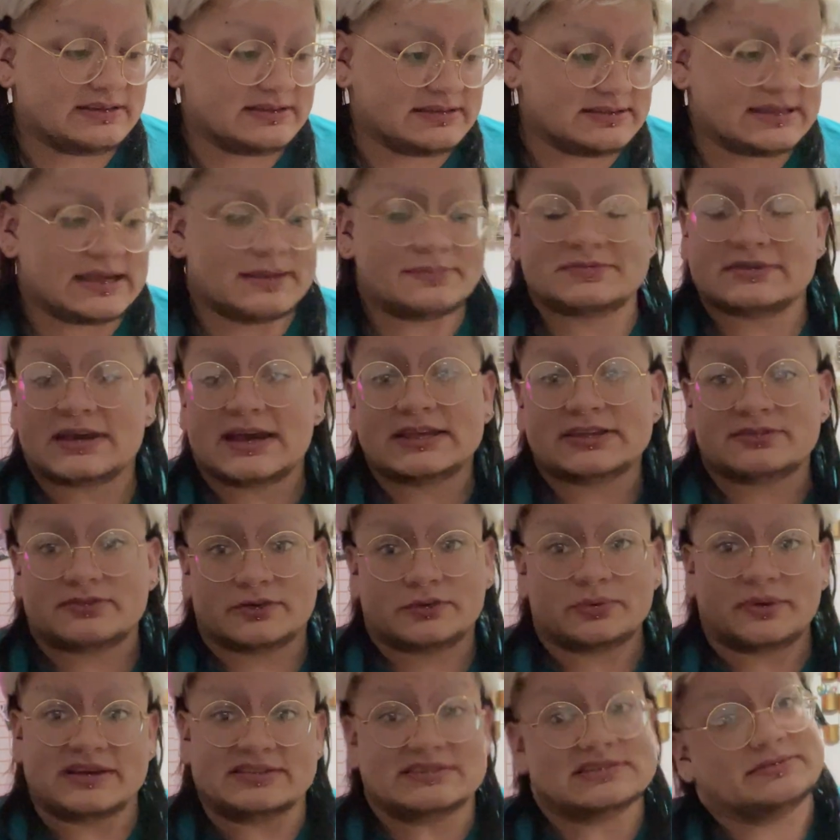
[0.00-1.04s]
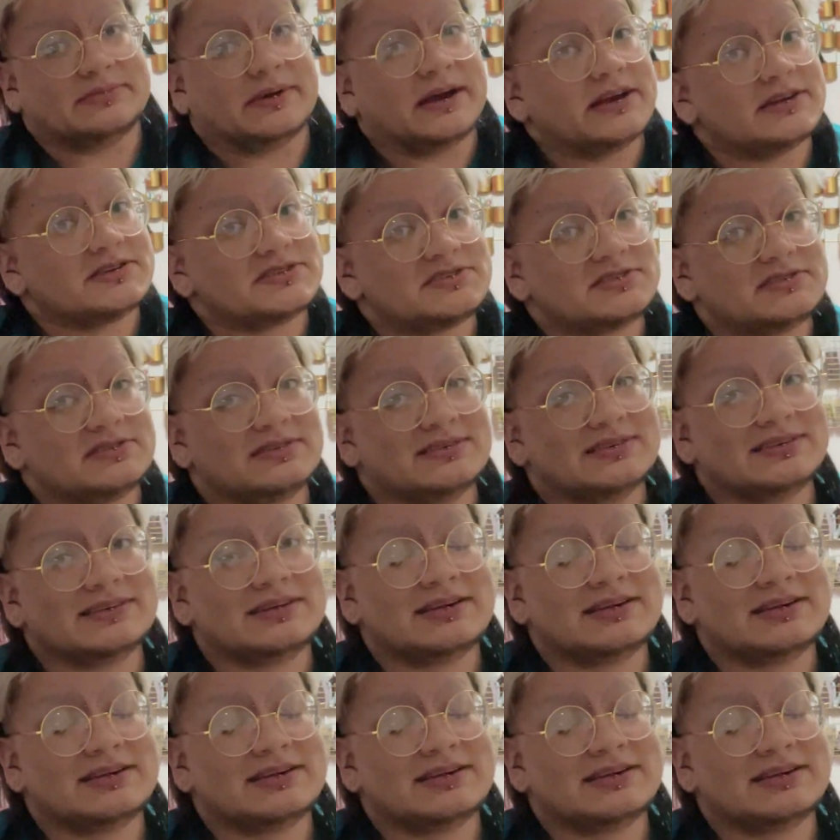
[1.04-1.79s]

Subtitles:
It's the same size for twice as much.